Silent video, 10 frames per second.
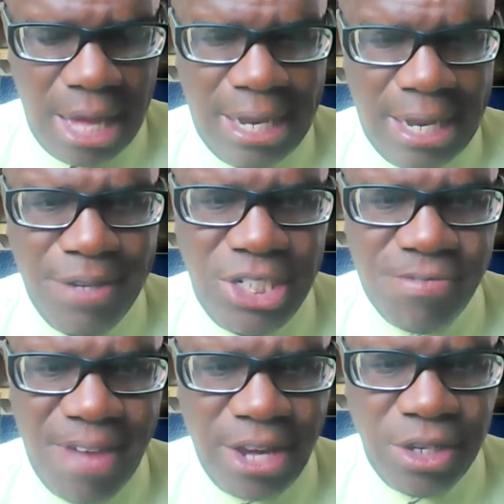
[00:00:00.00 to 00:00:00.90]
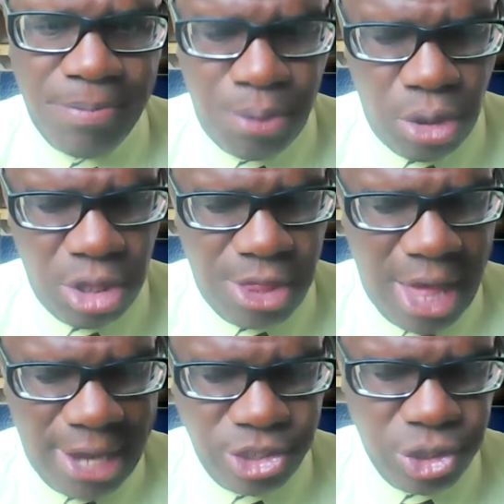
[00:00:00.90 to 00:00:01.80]
Let me see if I could pull
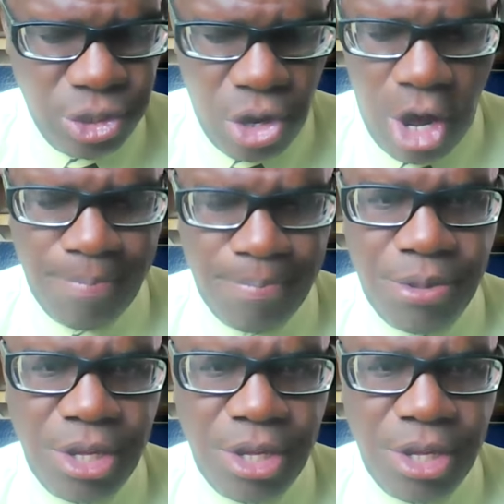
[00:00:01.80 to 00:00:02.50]
that up